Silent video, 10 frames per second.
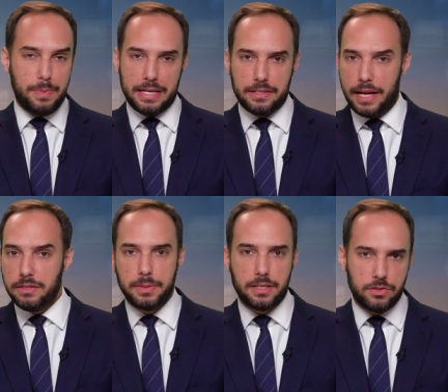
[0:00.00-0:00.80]
makes sense
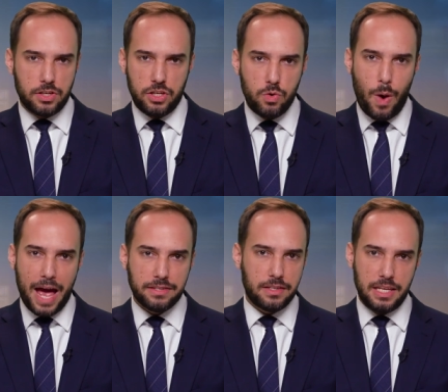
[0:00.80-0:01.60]
because the
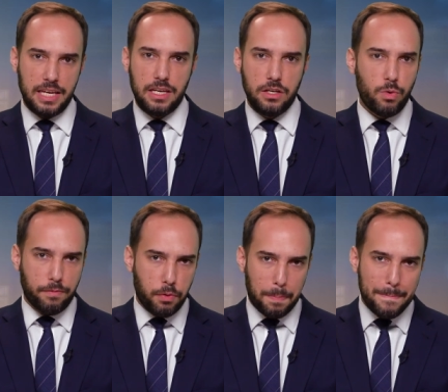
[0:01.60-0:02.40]
US and the EU
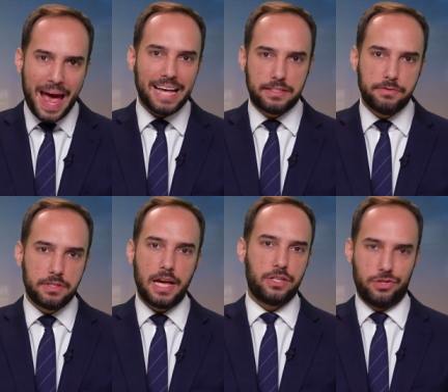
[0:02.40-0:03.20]
have put massive
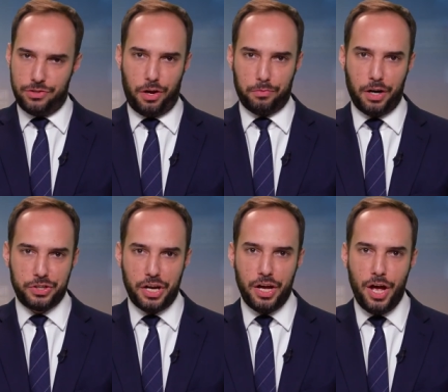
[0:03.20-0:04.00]
sanctions on Russia.